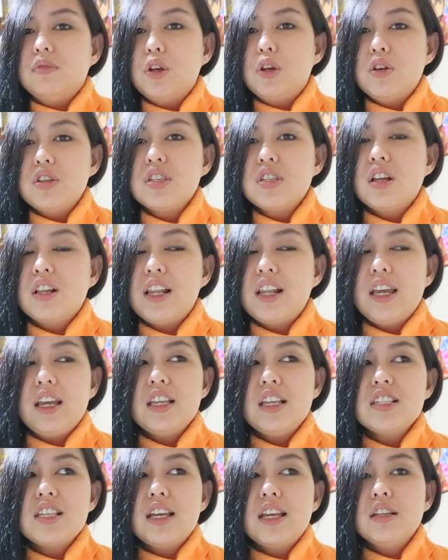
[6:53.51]
No, it's not like,
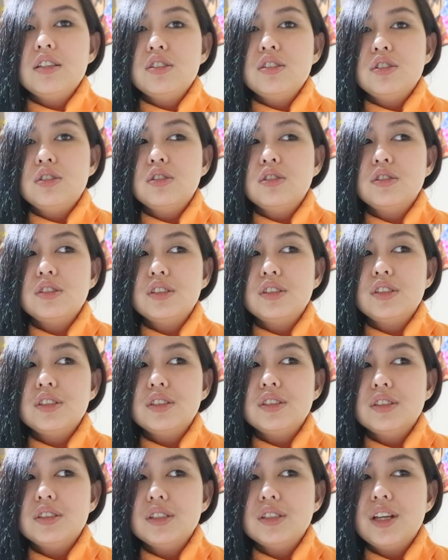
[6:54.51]
it's like jig jig
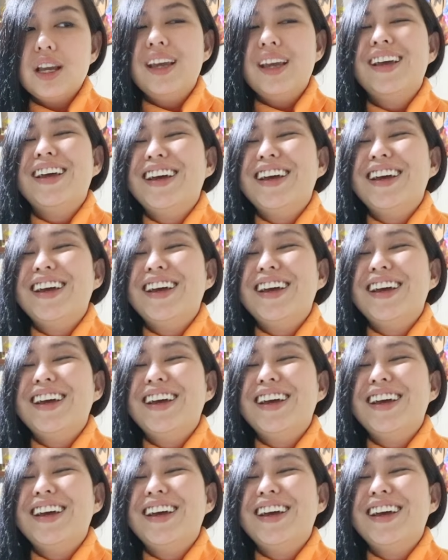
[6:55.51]
jig jig jig.